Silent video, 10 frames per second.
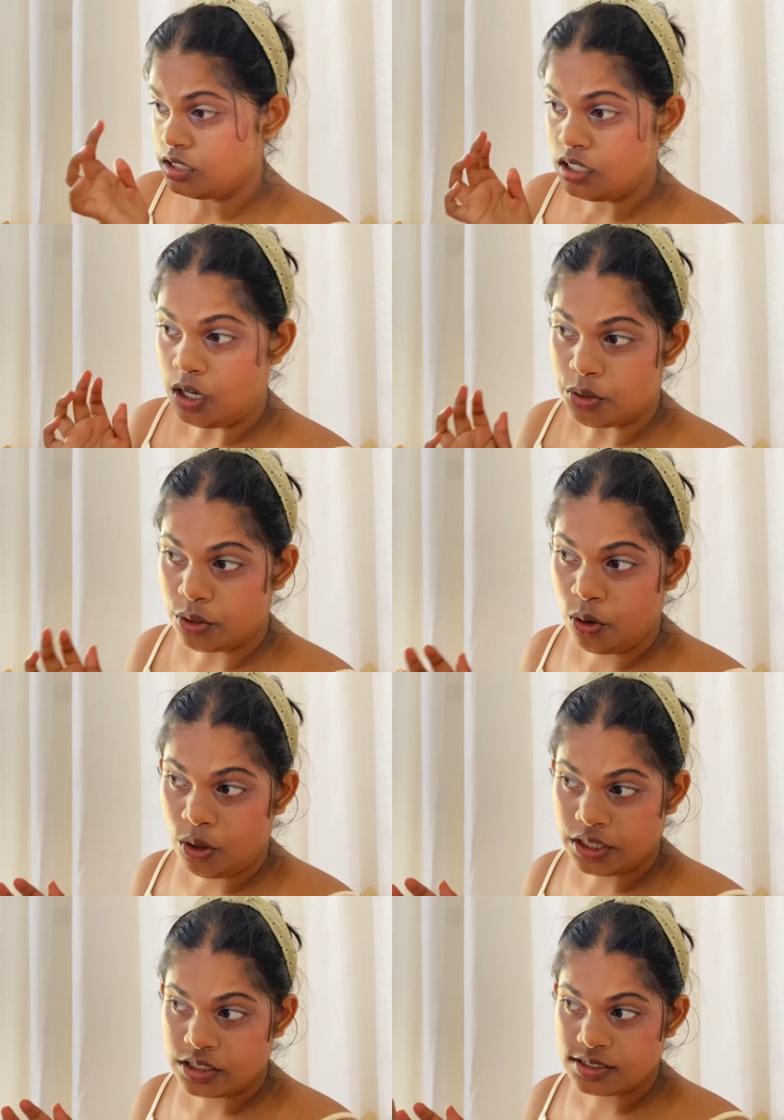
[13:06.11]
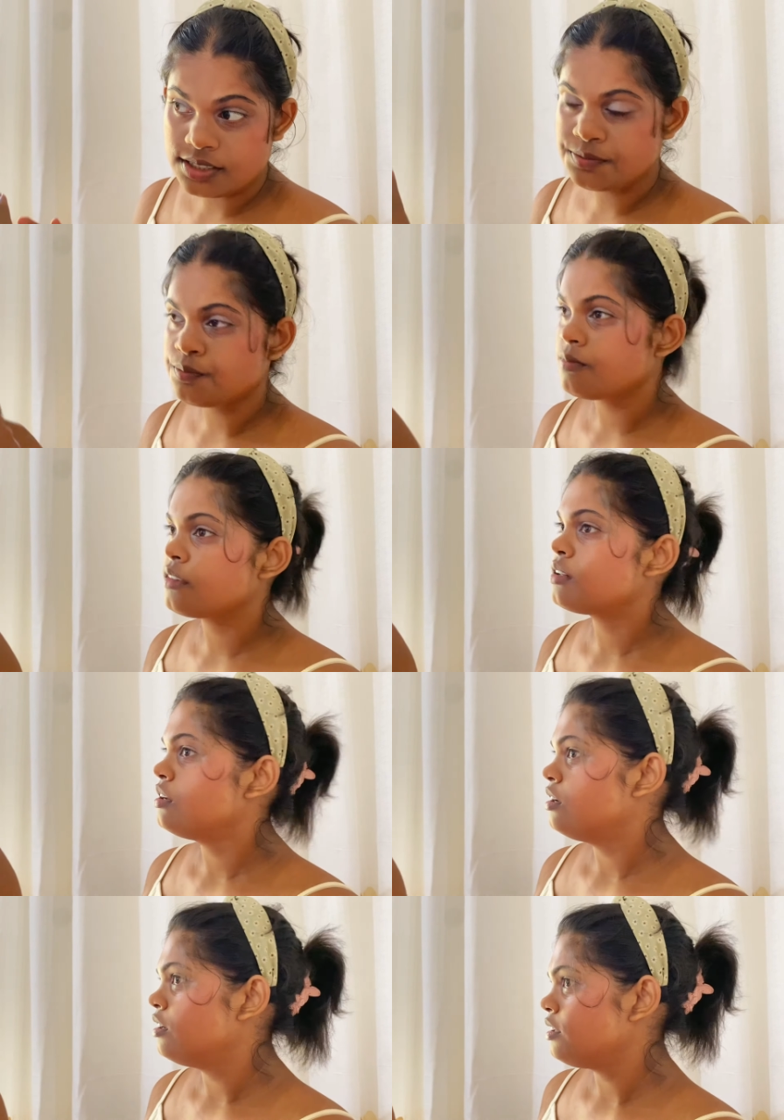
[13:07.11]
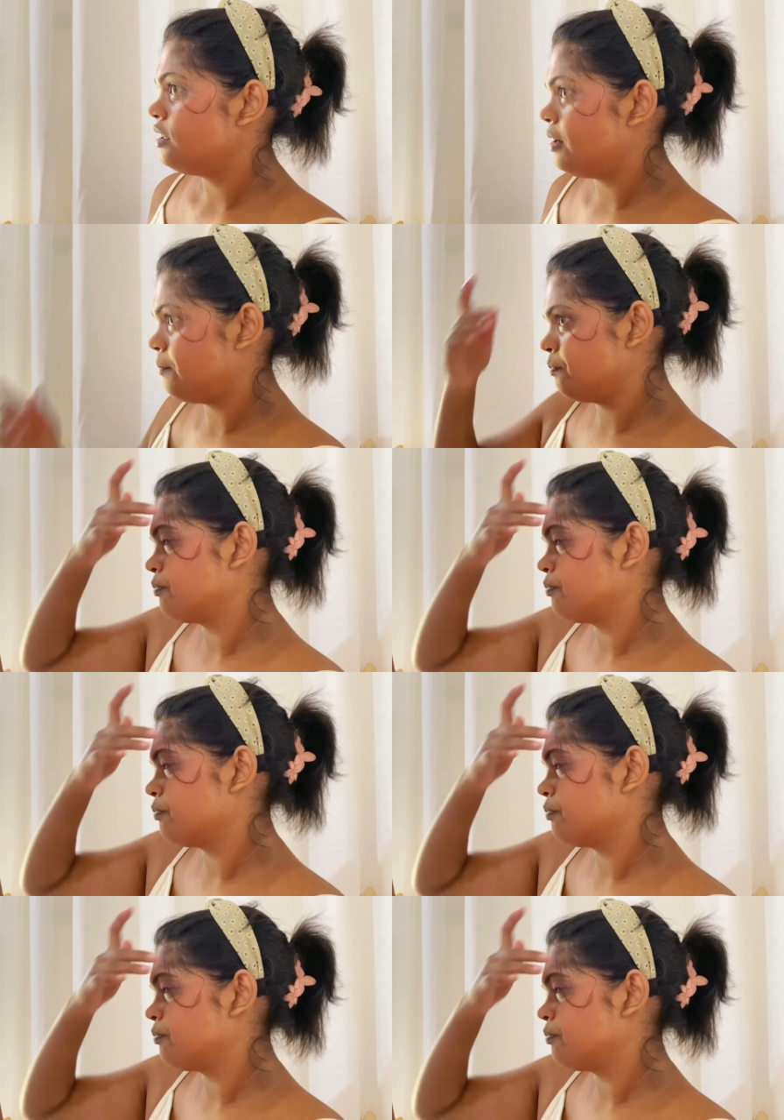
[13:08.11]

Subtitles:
outer corners. Yeah,